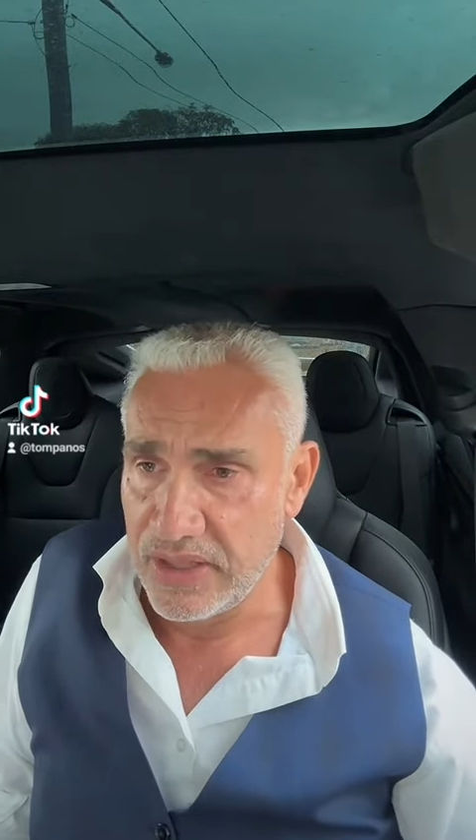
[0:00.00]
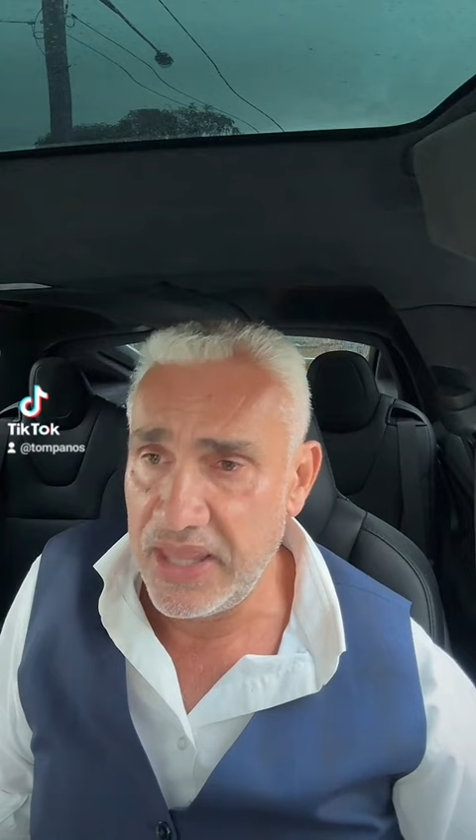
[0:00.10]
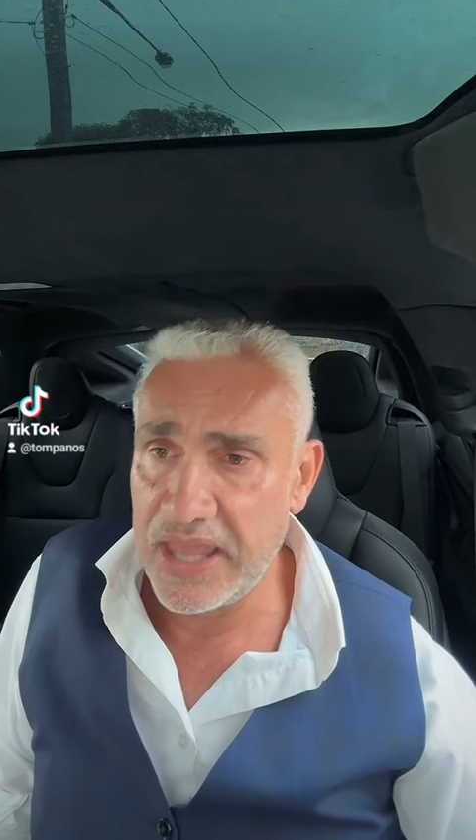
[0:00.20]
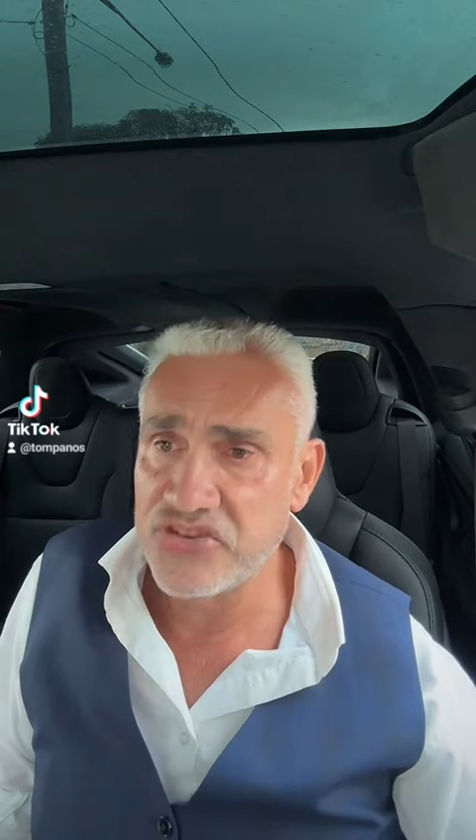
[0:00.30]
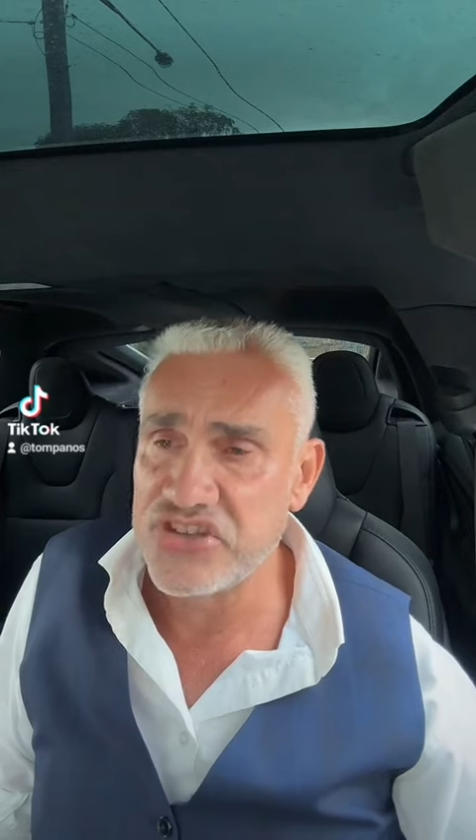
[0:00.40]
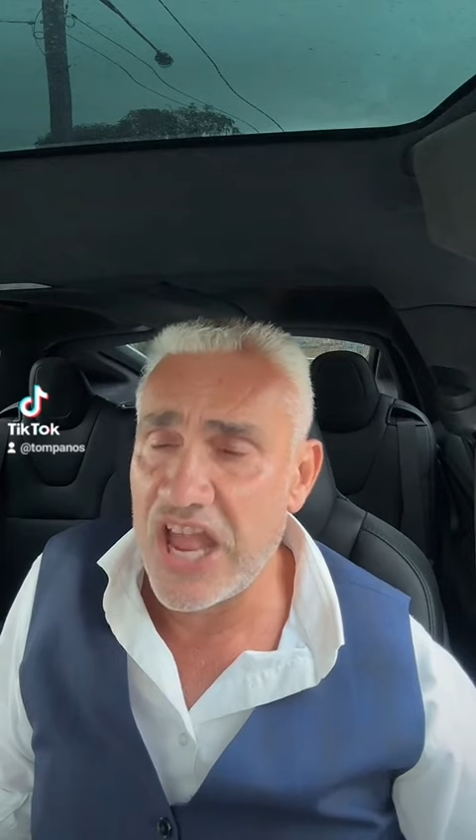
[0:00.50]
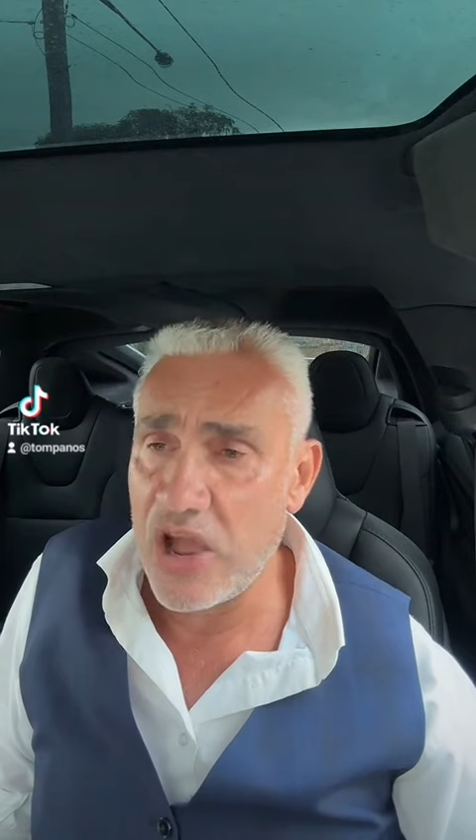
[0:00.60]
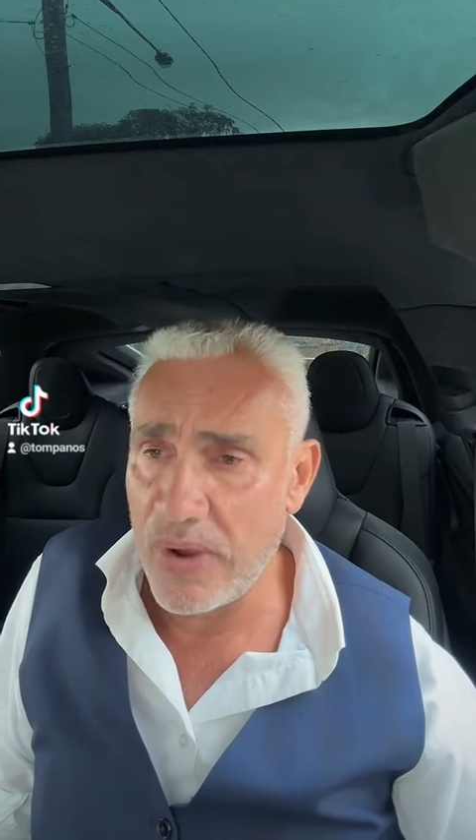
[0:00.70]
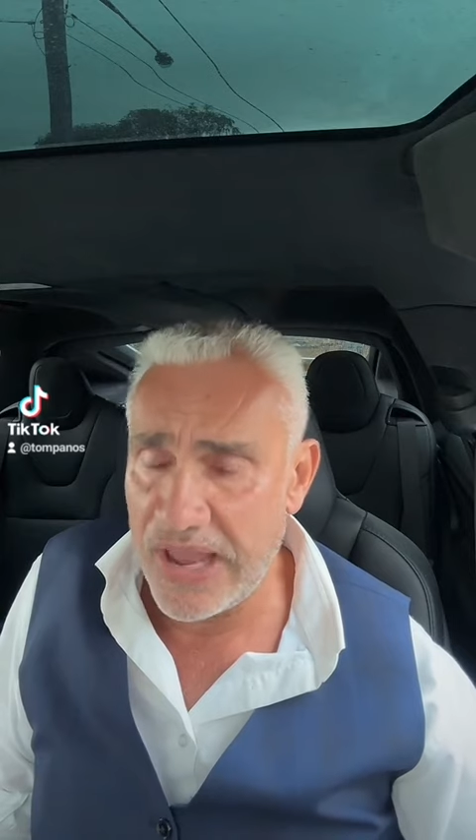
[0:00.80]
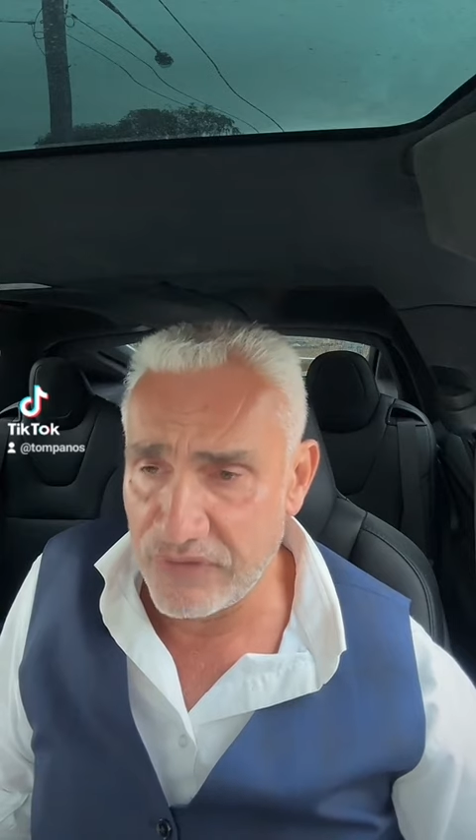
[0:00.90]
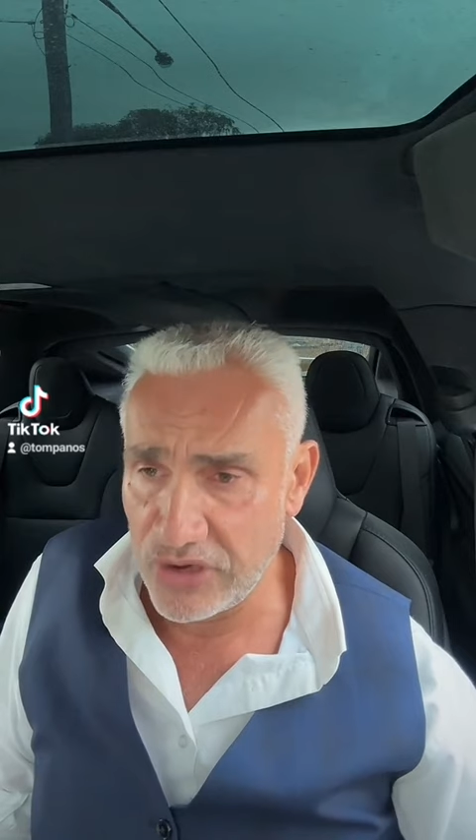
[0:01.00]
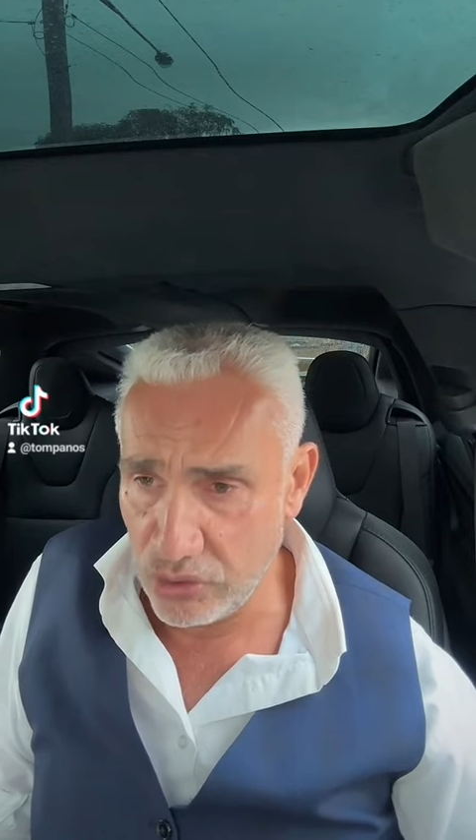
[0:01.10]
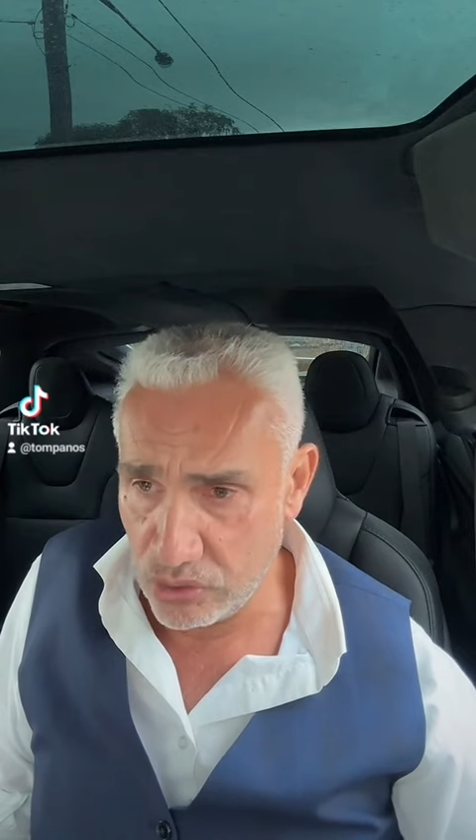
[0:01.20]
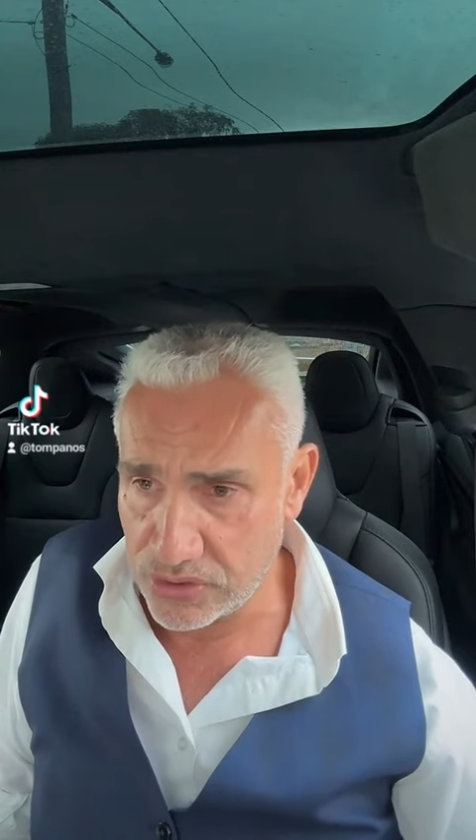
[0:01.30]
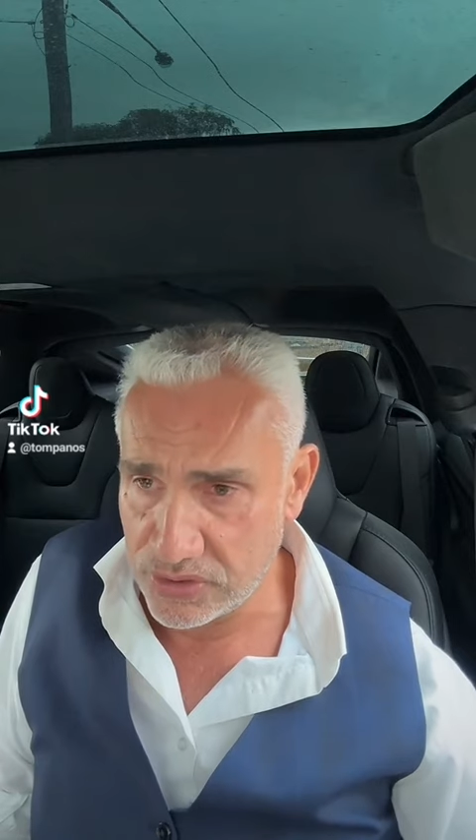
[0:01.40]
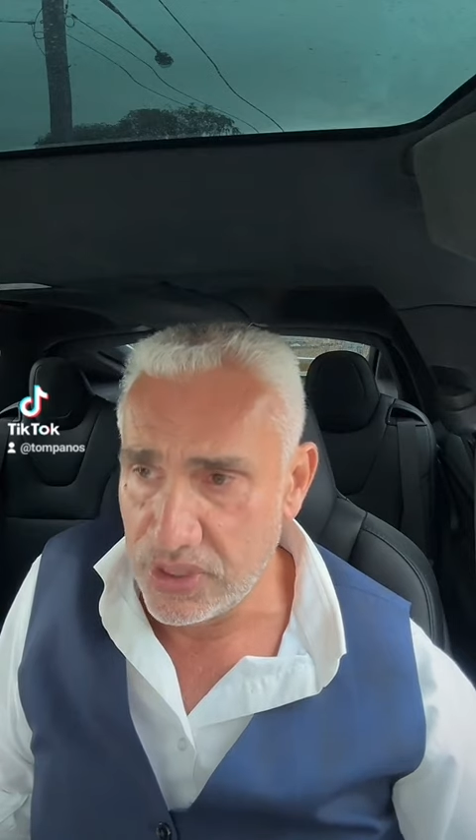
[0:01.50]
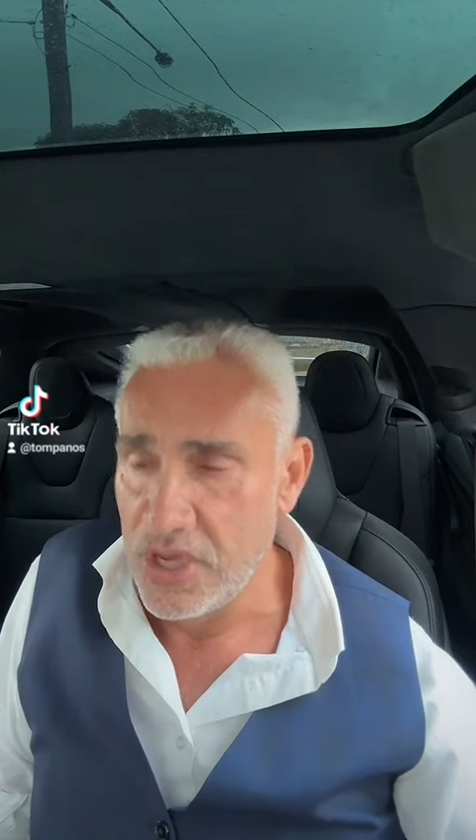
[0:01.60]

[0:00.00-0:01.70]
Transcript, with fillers: He goes, no, I want to have a look.